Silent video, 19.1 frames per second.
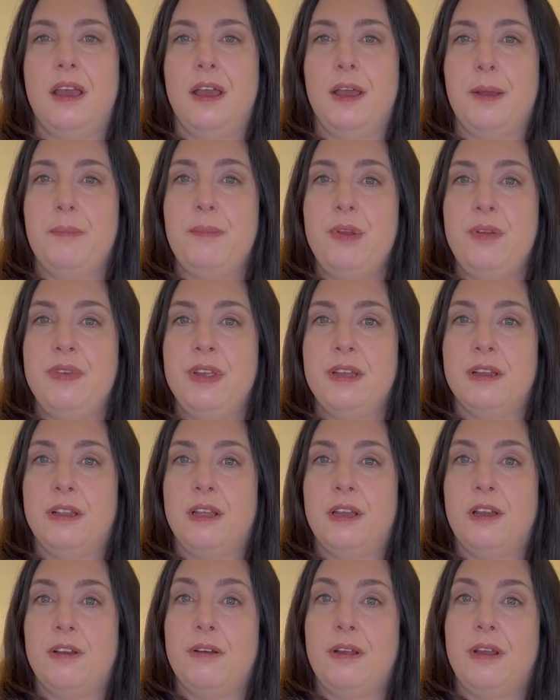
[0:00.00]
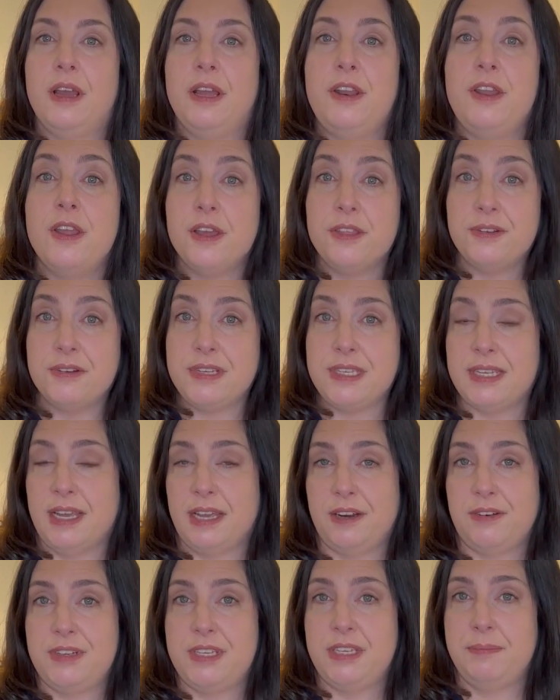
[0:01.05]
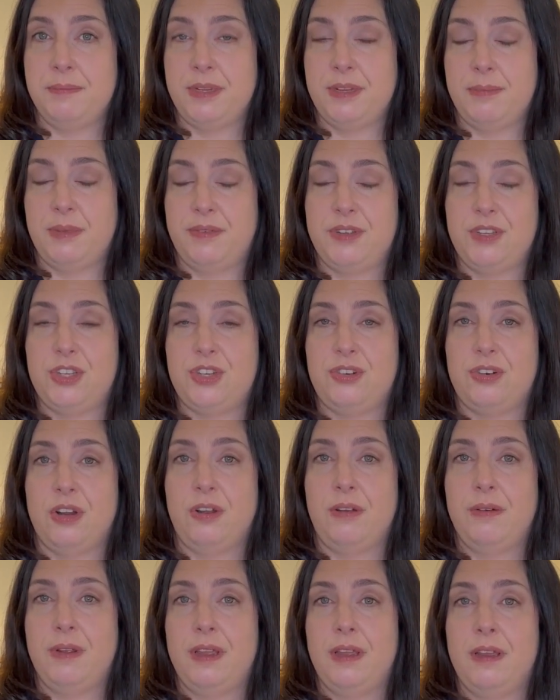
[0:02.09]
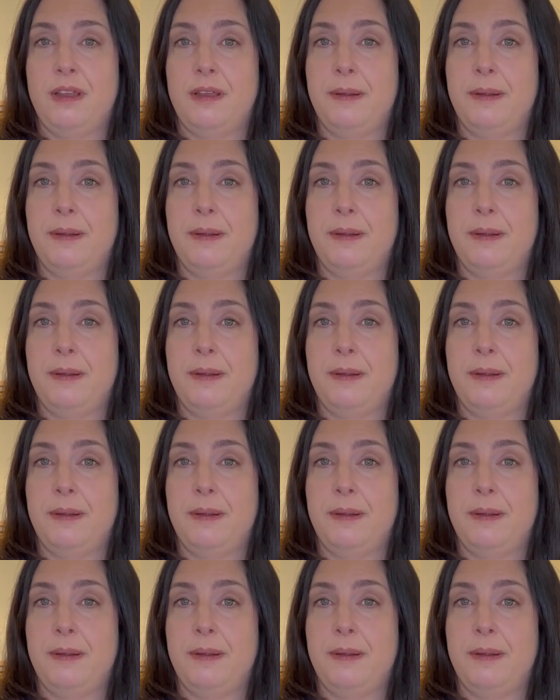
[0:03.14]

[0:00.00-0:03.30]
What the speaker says: Moving along, another sign or symptom of a stroke,